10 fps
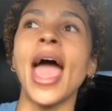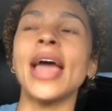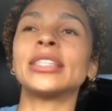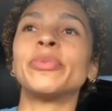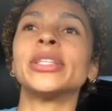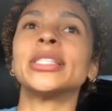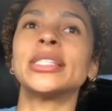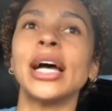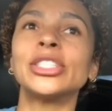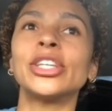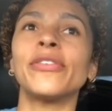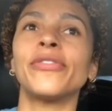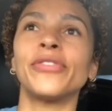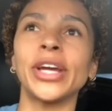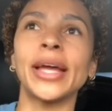it's been such a
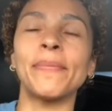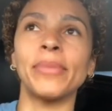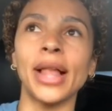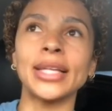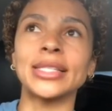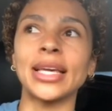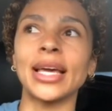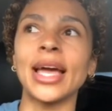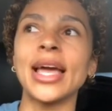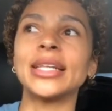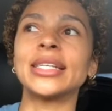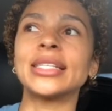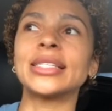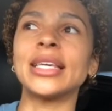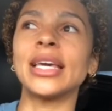freaking blessing to
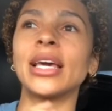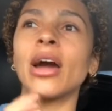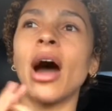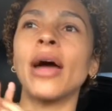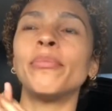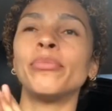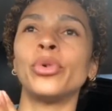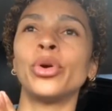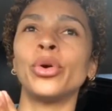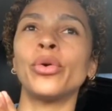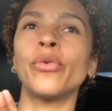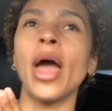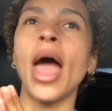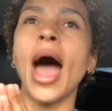see God move.